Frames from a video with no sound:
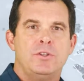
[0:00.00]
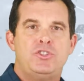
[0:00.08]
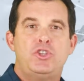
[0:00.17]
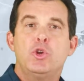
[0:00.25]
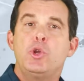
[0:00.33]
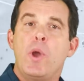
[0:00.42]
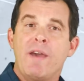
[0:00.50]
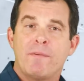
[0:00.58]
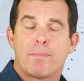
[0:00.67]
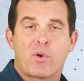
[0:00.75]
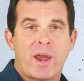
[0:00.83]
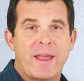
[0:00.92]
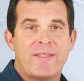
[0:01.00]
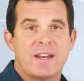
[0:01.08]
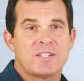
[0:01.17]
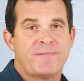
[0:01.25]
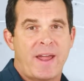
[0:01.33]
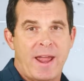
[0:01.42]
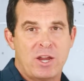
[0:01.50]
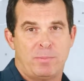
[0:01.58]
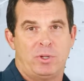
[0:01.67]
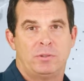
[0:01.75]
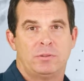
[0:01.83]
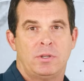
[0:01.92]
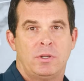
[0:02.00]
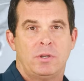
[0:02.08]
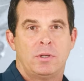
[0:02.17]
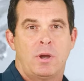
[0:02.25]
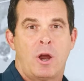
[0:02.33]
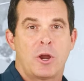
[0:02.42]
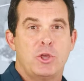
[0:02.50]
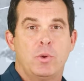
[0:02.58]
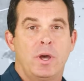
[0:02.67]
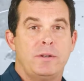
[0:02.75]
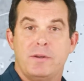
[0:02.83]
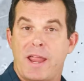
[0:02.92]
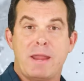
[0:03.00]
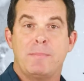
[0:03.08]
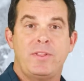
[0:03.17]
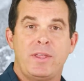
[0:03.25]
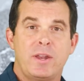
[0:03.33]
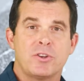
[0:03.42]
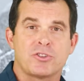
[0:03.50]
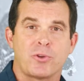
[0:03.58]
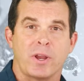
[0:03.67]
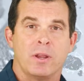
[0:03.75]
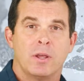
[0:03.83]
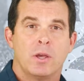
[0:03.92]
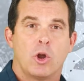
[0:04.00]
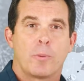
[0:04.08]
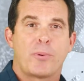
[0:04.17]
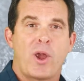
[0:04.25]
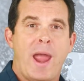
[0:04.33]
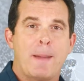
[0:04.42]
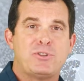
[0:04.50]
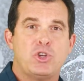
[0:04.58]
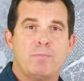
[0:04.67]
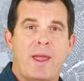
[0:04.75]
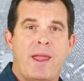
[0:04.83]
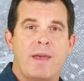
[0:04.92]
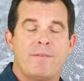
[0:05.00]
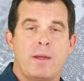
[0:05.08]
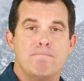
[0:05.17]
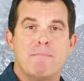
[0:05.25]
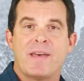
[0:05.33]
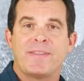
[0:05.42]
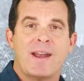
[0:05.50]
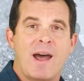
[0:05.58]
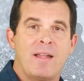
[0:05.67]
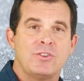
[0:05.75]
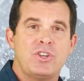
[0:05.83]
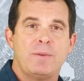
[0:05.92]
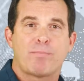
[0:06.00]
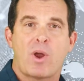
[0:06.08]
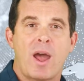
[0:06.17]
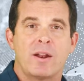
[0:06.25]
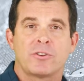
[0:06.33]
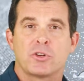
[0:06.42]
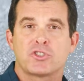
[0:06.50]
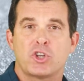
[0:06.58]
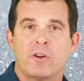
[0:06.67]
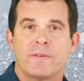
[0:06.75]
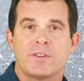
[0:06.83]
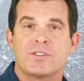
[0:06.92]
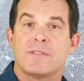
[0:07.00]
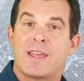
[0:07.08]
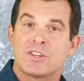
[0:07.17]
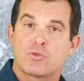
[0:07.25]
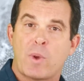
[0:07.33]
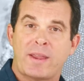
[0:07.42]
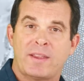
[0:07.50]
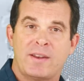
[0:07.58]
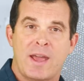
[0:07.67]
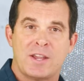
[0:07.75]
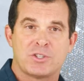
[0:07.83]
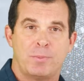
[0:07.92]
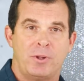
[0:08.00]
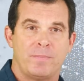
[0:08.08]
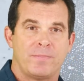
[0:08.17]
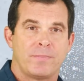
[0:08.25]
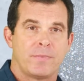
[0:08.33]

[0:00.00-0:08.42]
Do you have a brand that is valuable? Are you a name in the industry? Or perhaps you may have a methodology, product, or service that is recognizable.